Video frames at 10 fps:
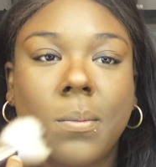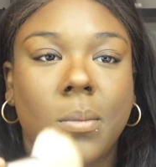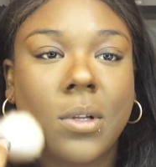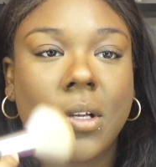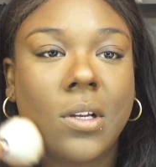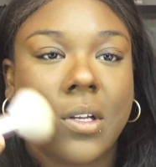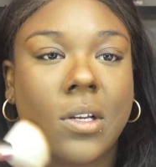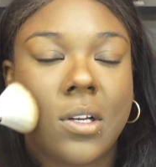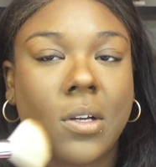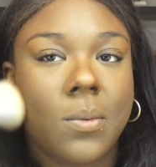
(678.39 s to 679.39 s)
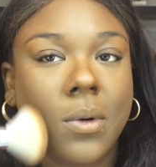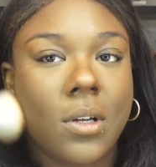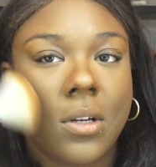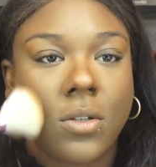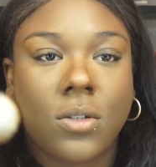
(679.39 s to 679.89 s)
blend it
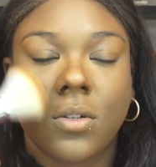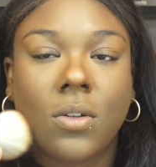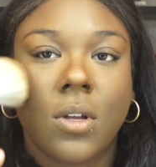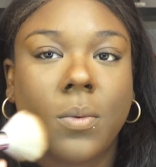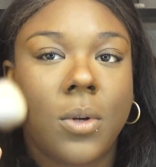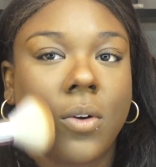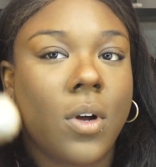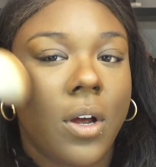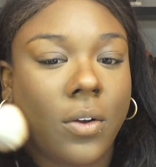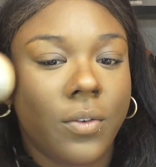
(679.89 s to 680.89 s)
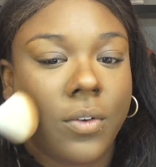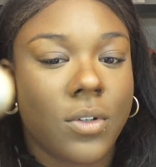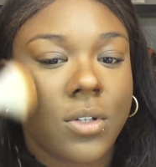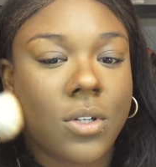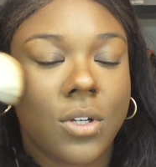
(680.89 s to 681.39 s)
anyway, so that we don't have
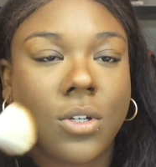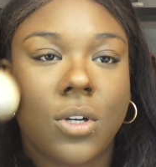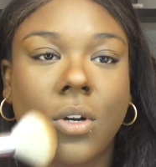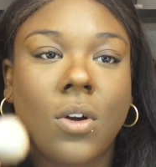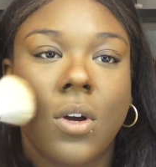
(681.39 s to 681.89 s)
such